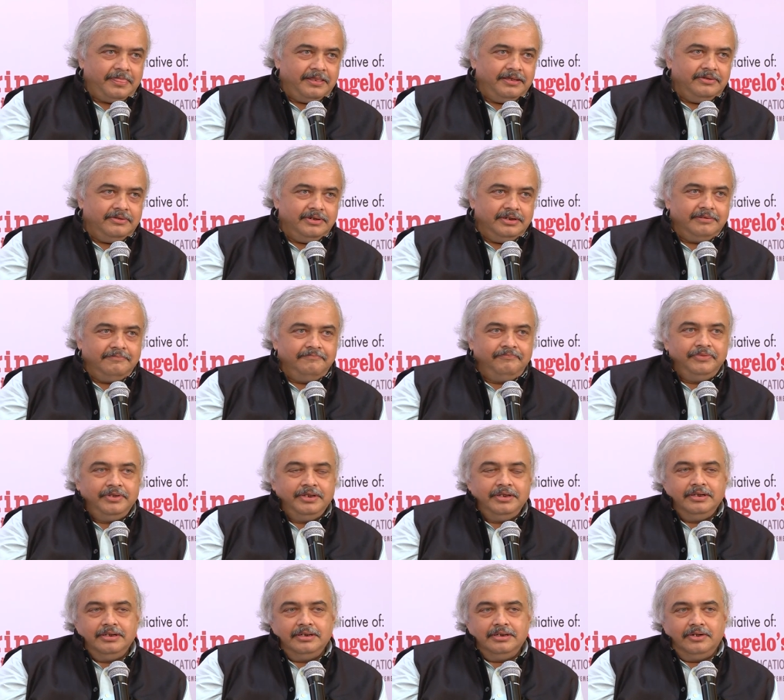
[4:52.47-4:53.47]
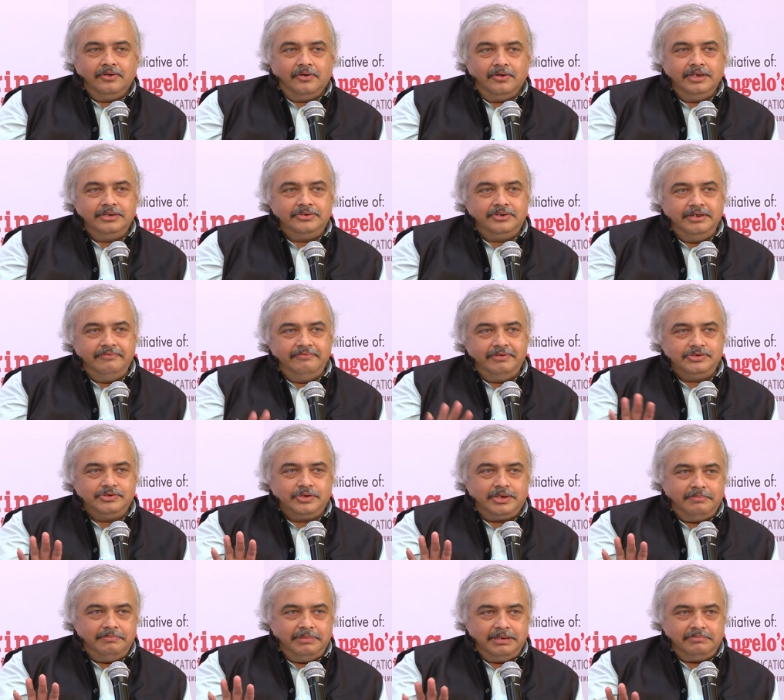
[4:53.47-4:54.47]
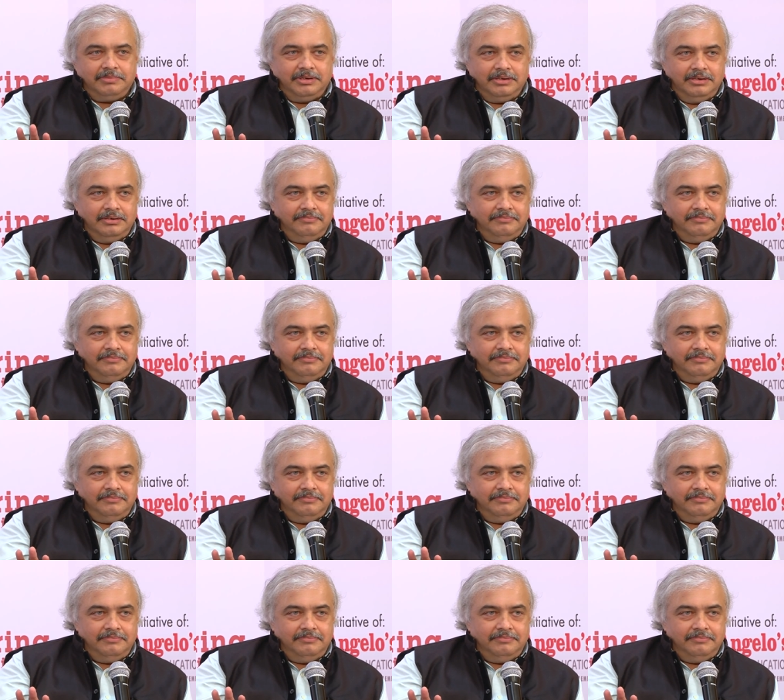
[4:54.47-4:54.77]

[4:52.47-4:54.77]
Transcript: right? There are only three ways you can make money.